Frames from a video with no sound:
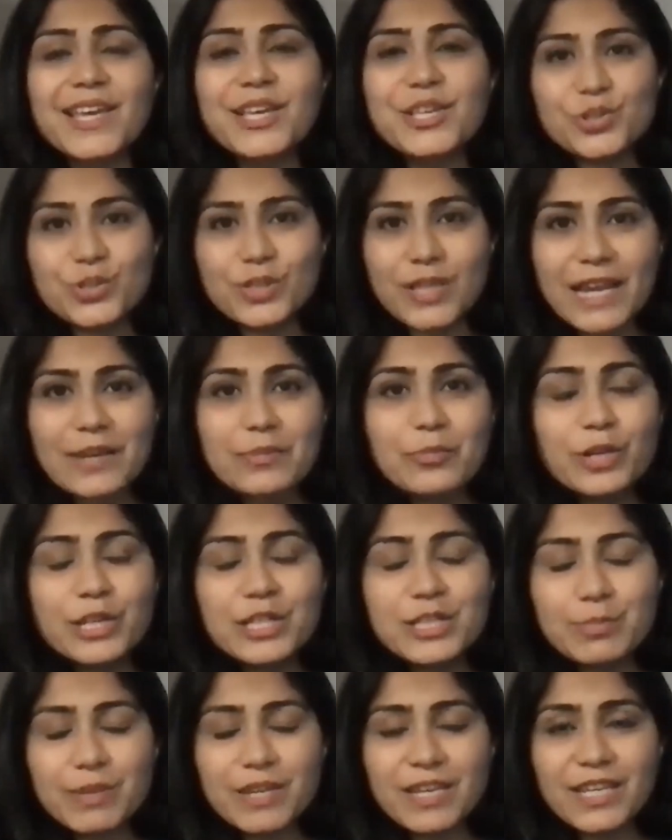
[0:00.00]
So that
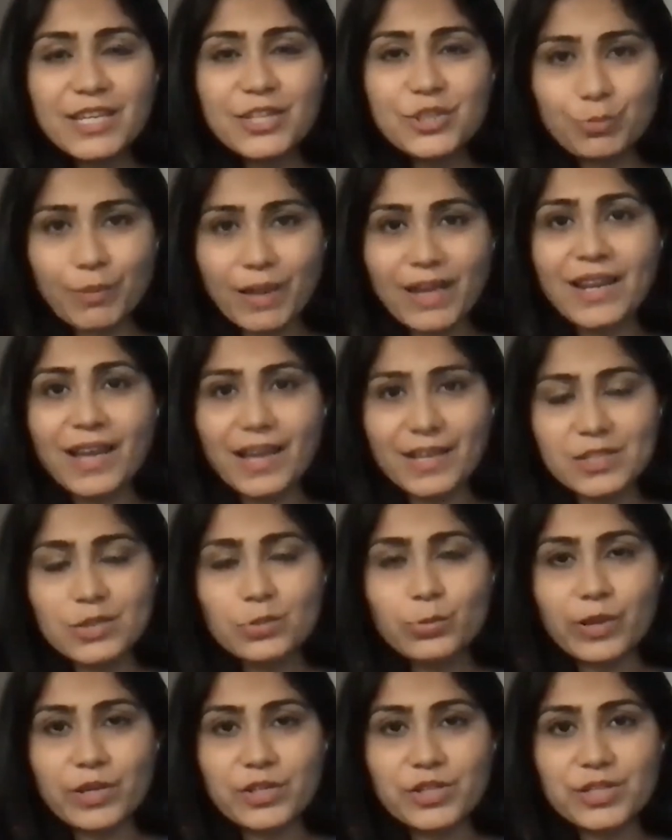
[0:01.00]
brings me to my last
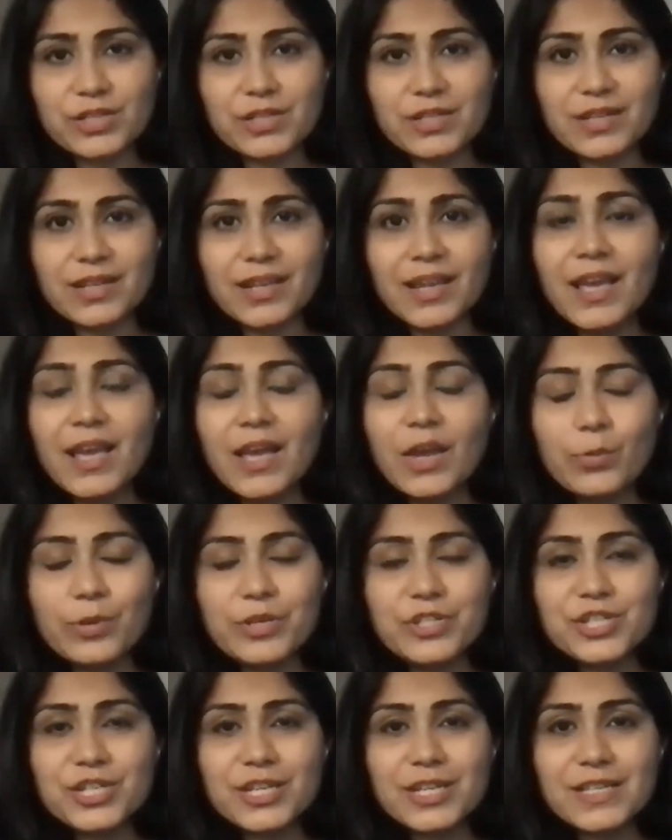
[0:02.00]
question,
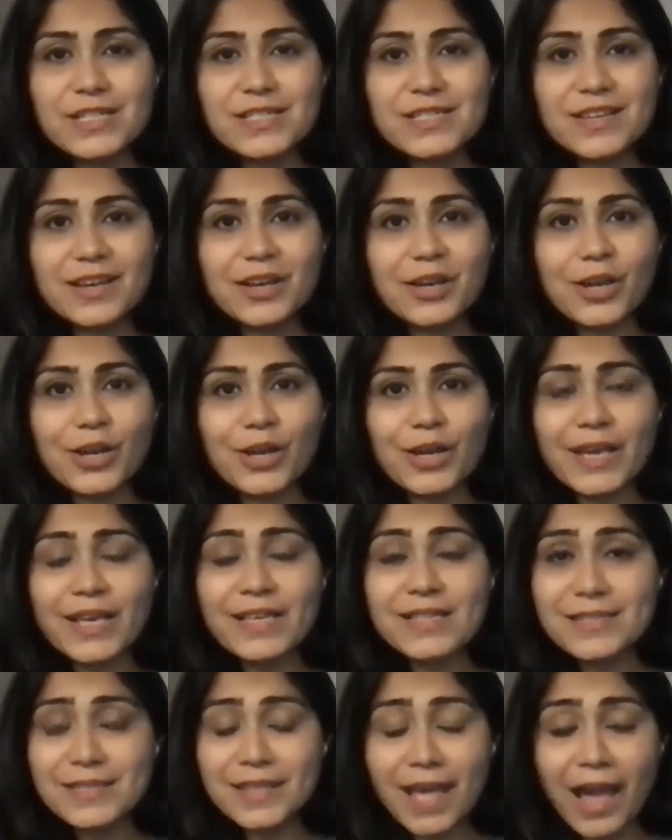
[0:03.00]
which is: uh,
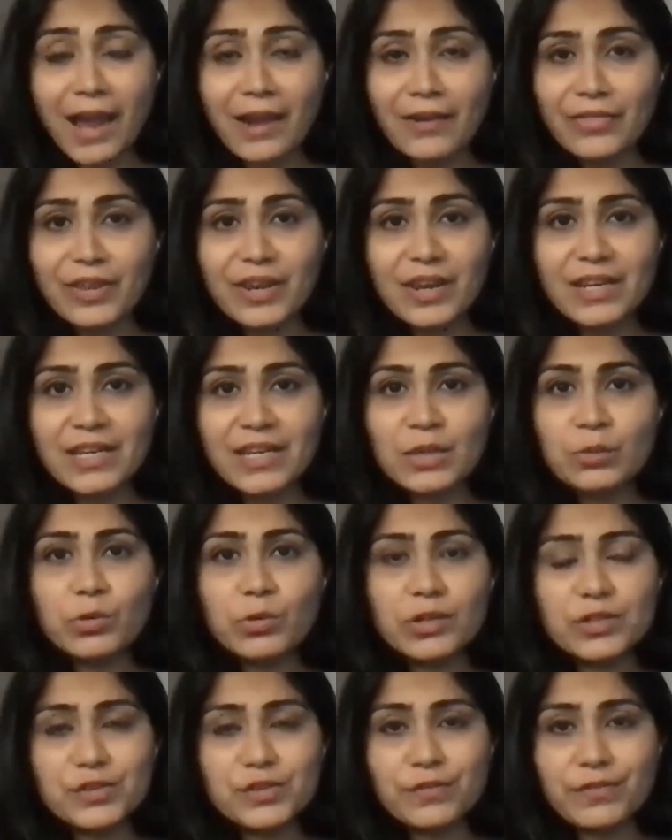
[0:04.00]
Is are there any
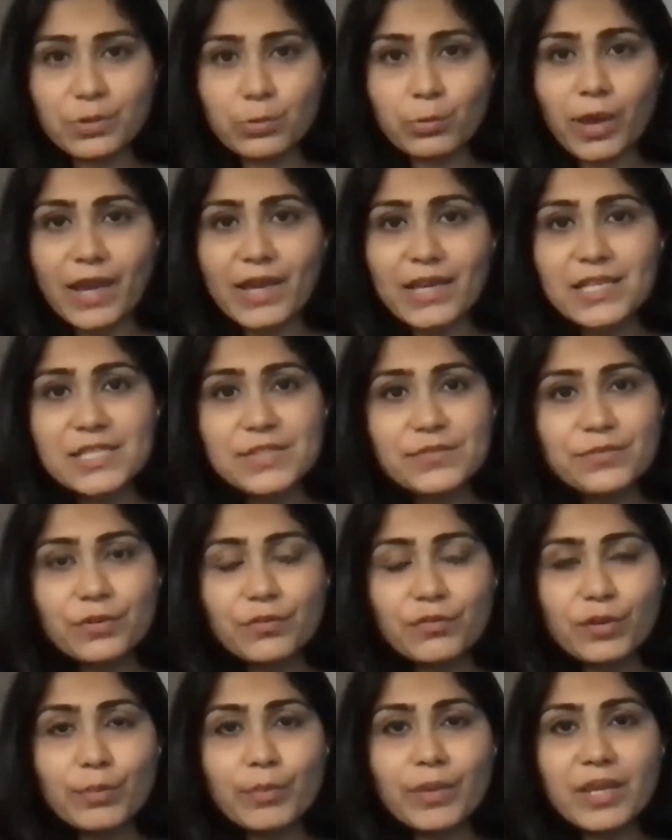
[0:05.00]
words of advice for
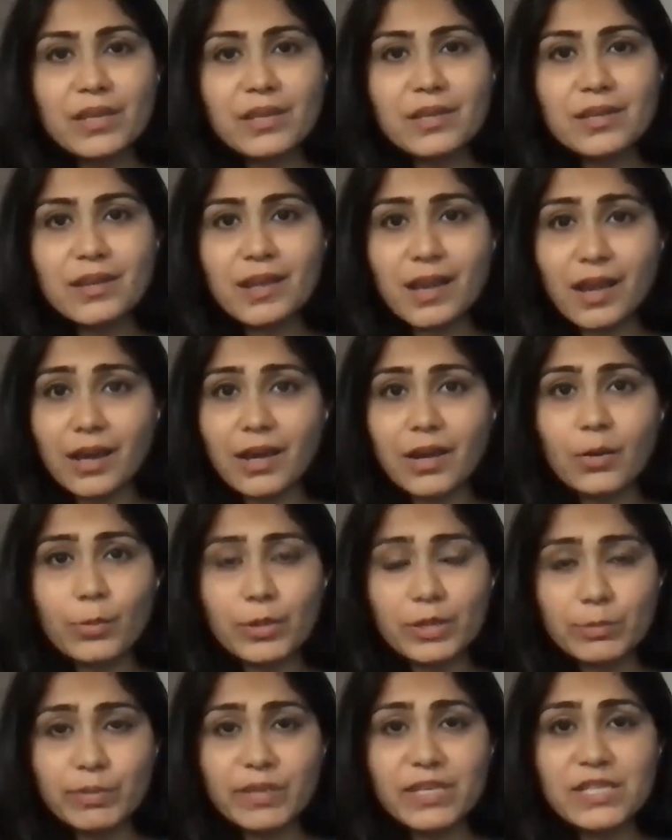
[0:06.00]
women uh,
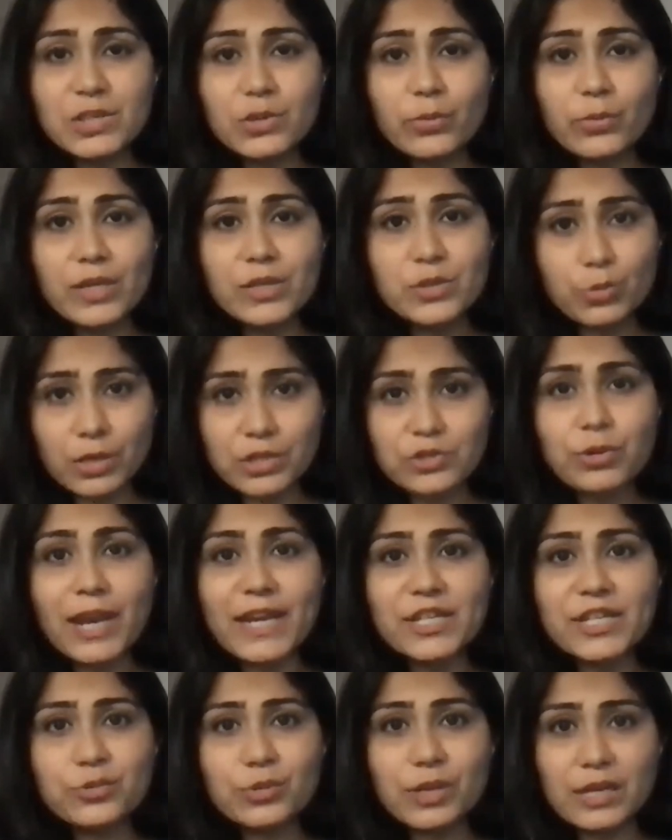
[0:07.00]
with PCOS who are
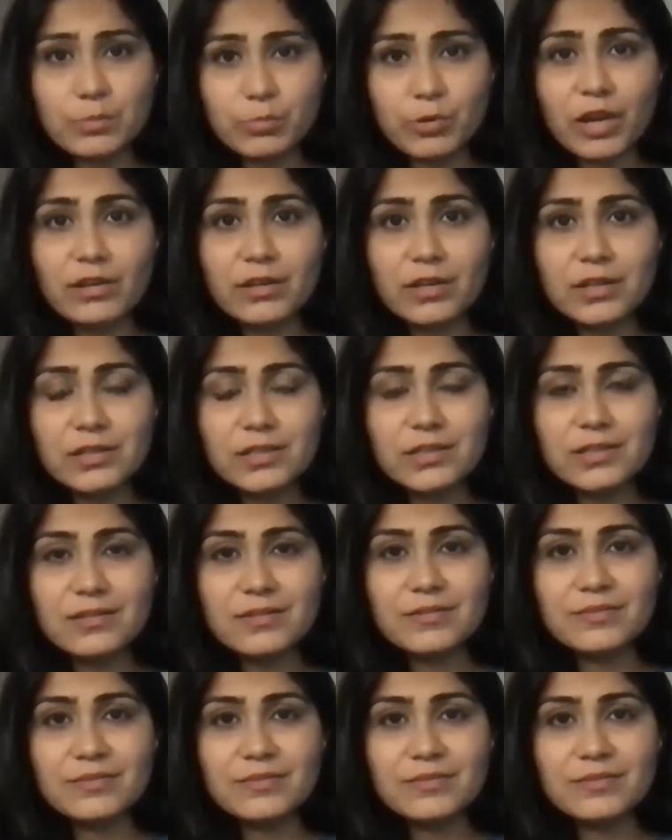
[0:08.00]
trying to get pregnant?